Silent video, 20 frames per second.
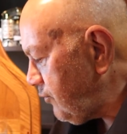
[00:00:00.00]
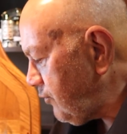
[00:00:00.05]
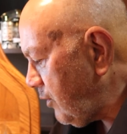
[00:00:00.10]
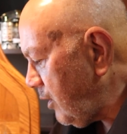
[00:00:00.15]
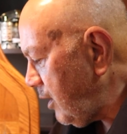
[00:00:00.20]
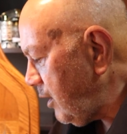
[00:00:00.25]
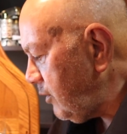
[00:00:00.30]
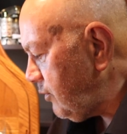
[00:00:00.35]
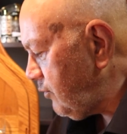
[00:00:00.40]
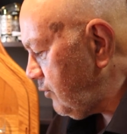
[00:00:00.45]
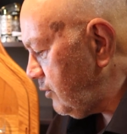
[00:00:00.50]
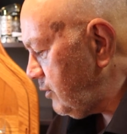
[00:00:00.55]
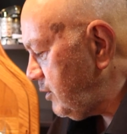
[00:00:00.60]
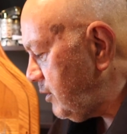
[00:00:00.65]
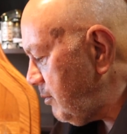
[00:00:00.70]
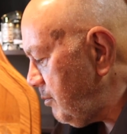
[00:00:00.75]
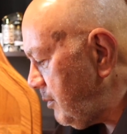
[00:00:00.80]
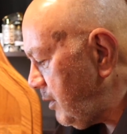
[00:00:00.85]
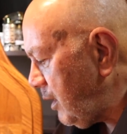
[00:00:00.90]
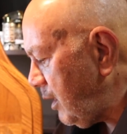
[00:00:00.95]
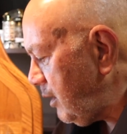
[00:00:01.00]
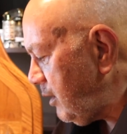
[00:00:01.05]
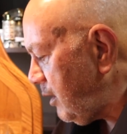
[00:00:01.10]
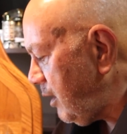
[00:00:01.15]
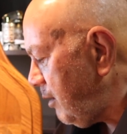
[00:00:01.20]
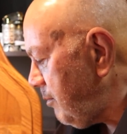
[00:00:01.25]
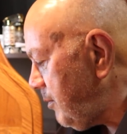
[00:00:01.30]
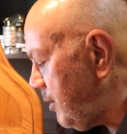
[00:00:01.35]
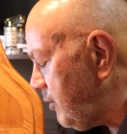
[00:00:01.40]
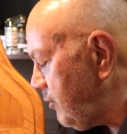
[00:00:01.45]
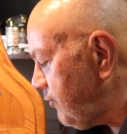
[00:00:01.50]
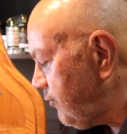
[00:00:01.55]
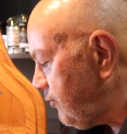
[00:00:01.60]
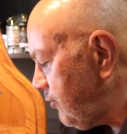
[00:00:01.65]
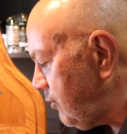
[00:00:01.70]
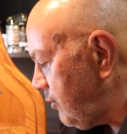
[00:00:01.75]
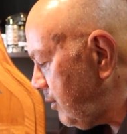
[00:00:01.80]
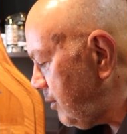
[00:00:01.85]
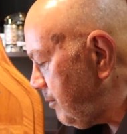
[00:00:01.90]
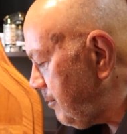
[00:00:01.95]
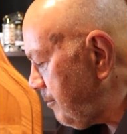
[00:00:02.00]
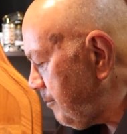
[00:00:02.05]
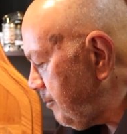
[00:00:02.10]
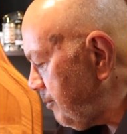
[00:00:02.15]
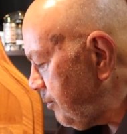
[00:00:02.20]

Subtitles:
trying to intimidate a male student.